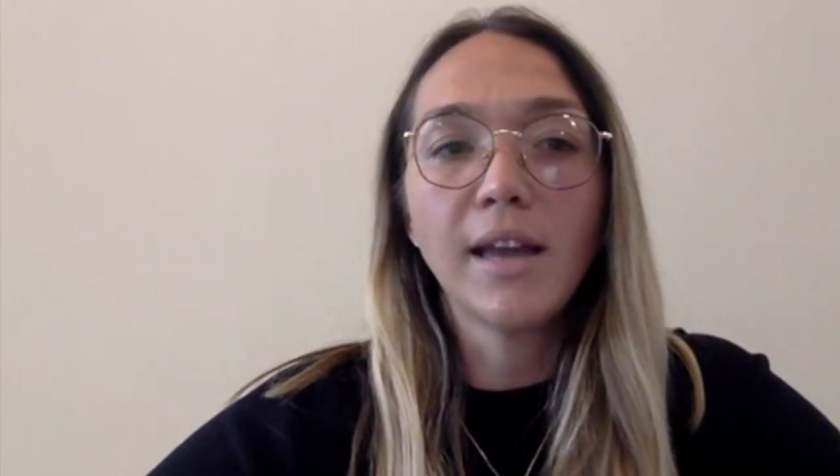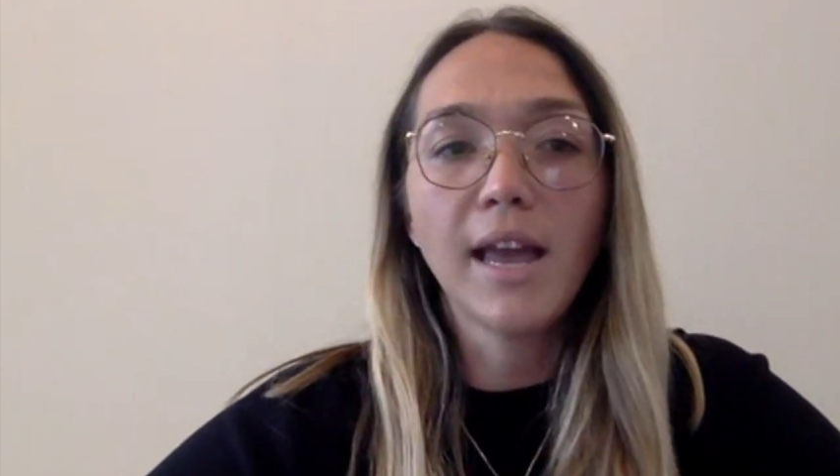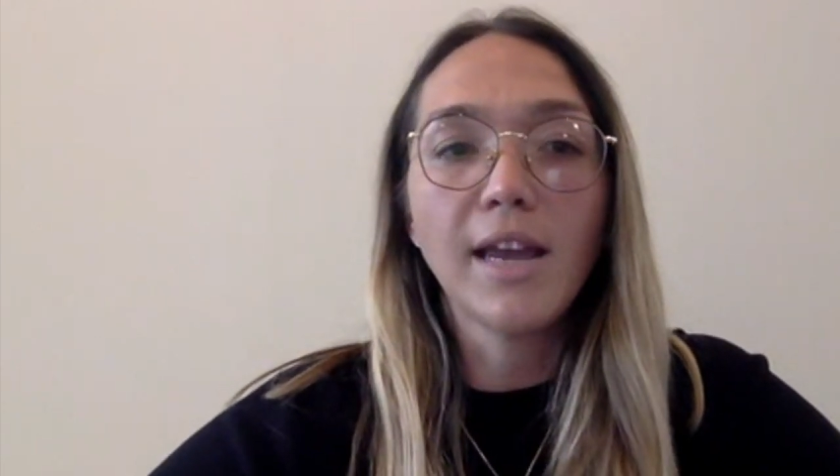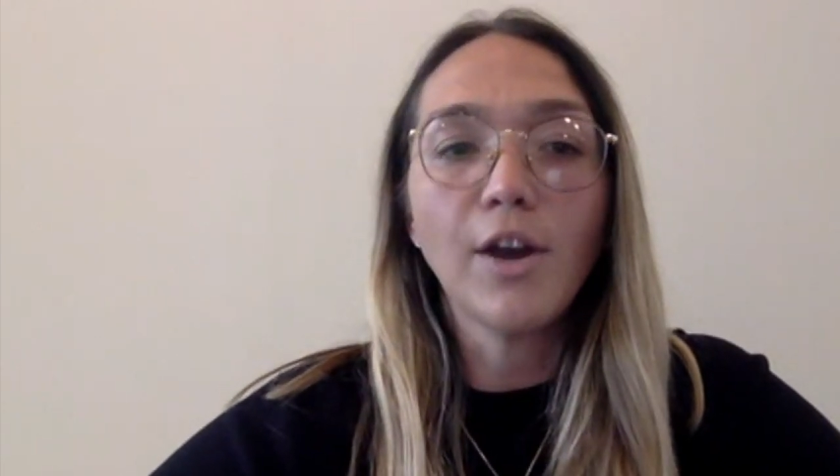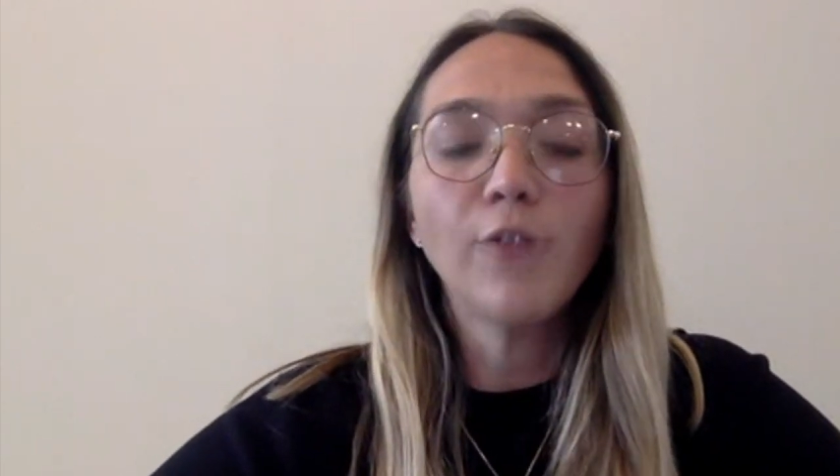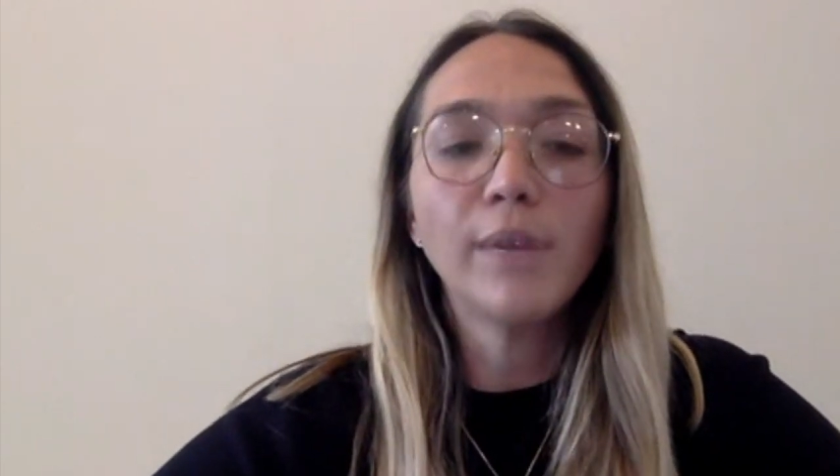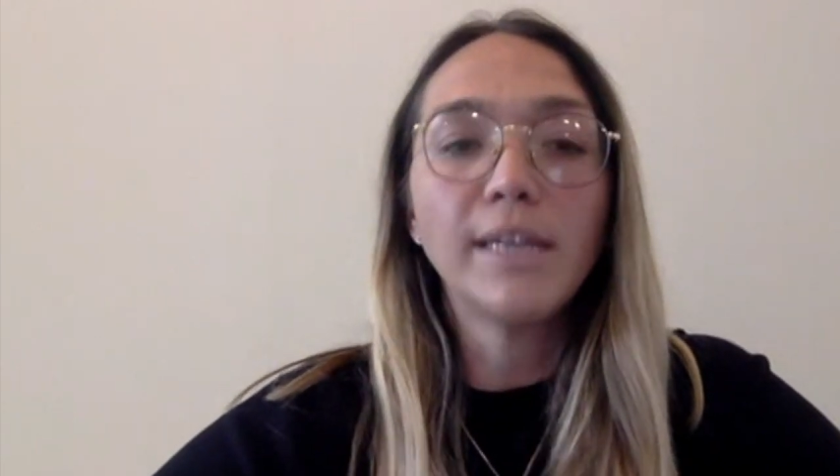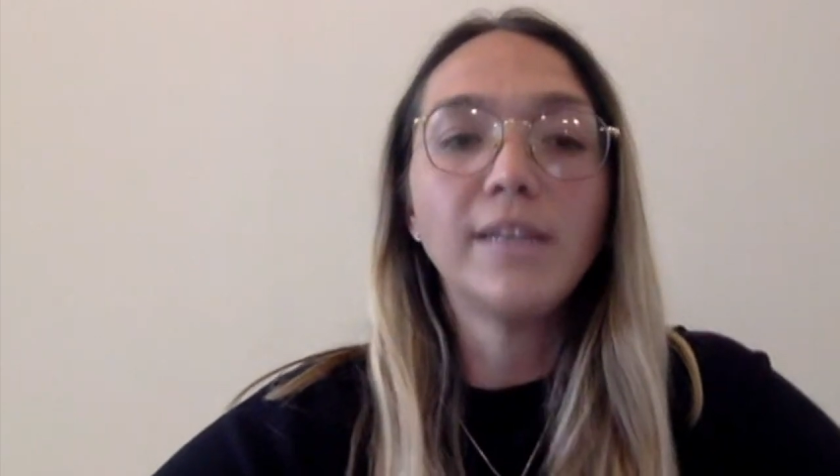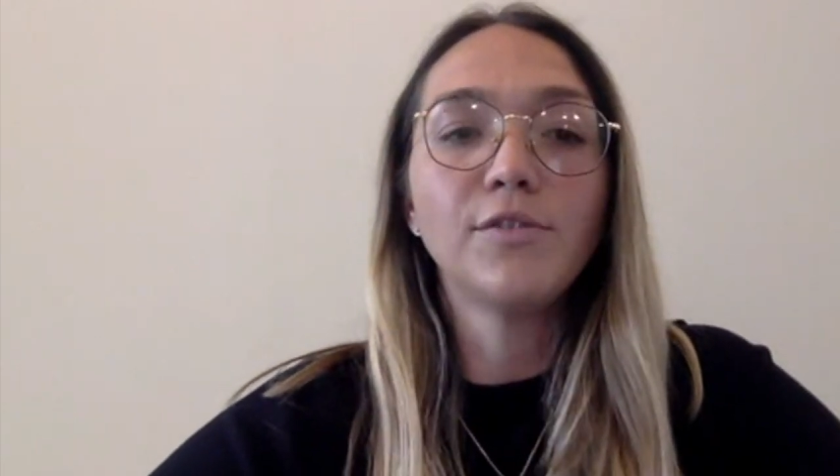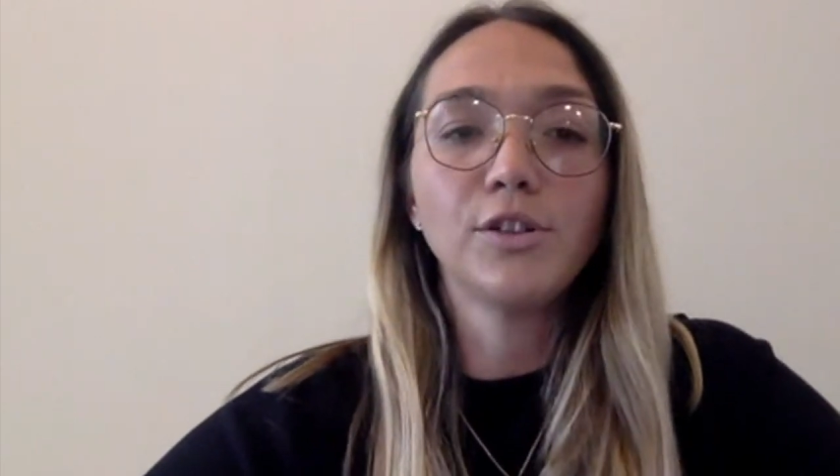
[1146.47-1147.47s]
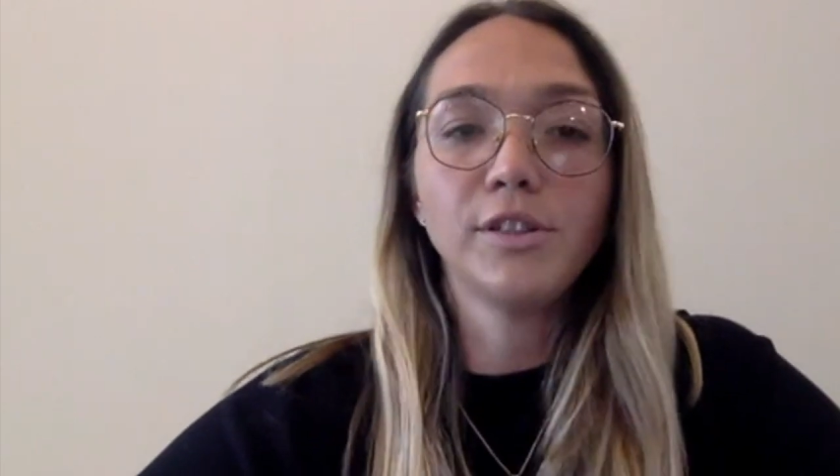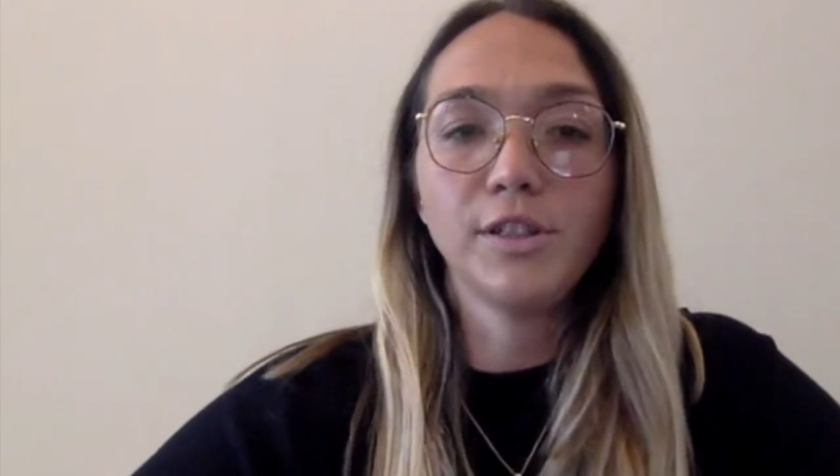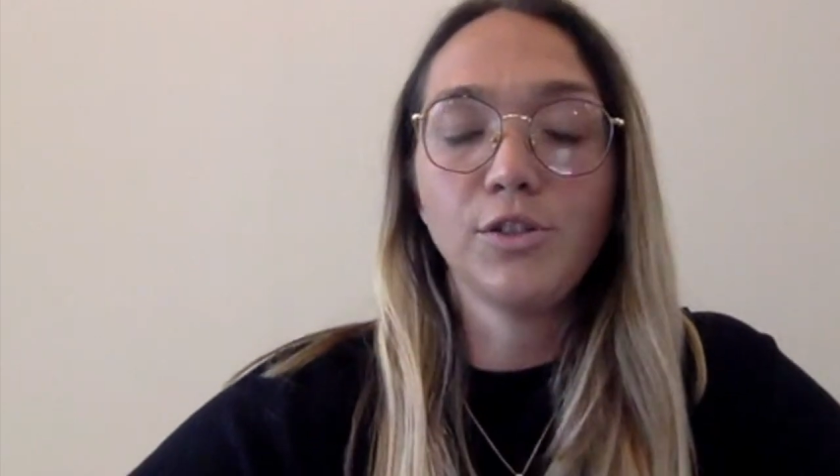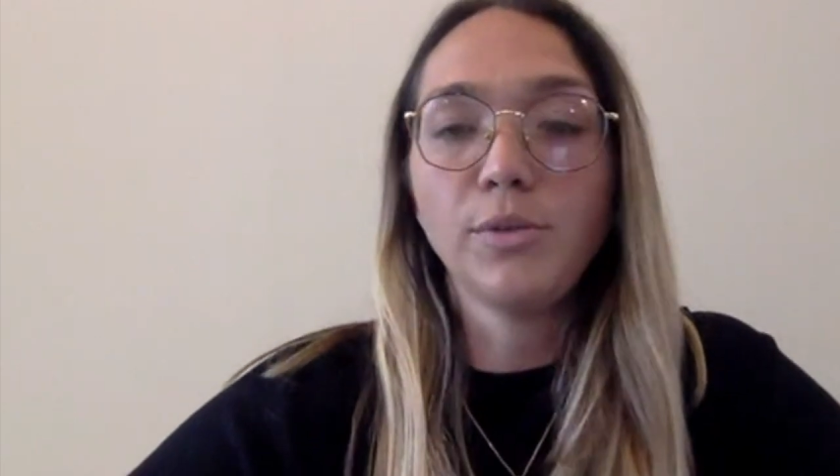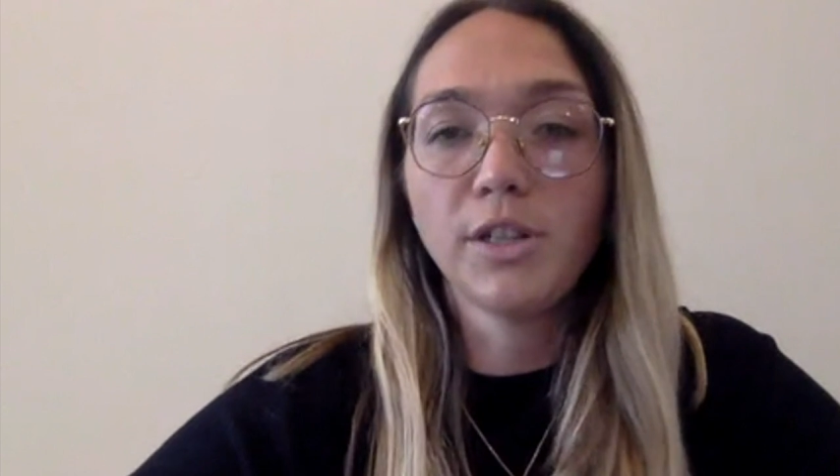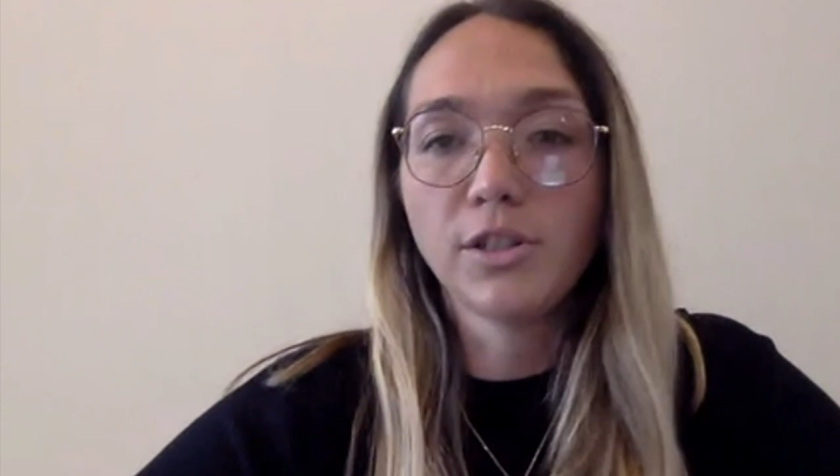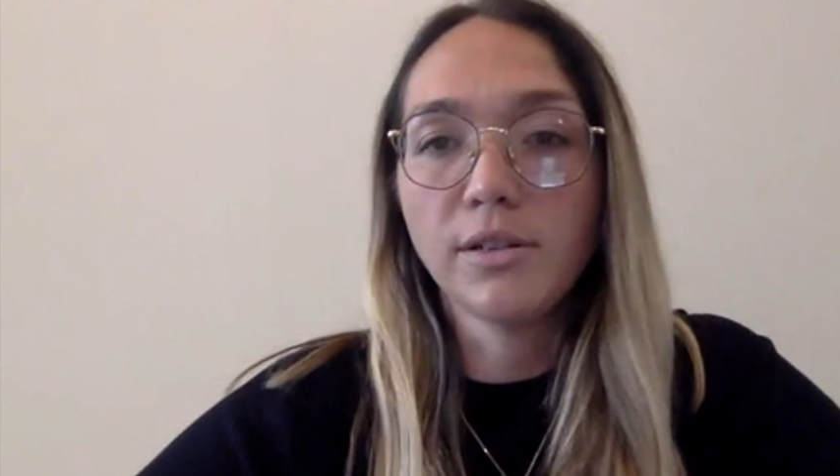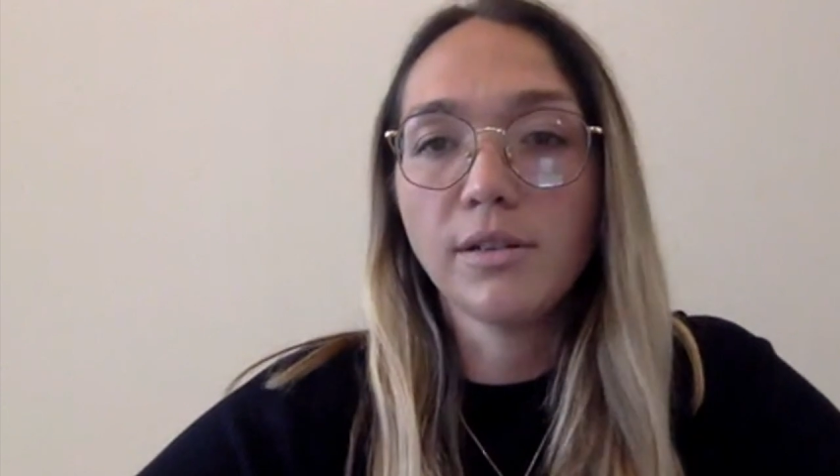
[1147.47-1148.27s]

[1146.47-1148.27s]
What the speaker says: a already difficult situation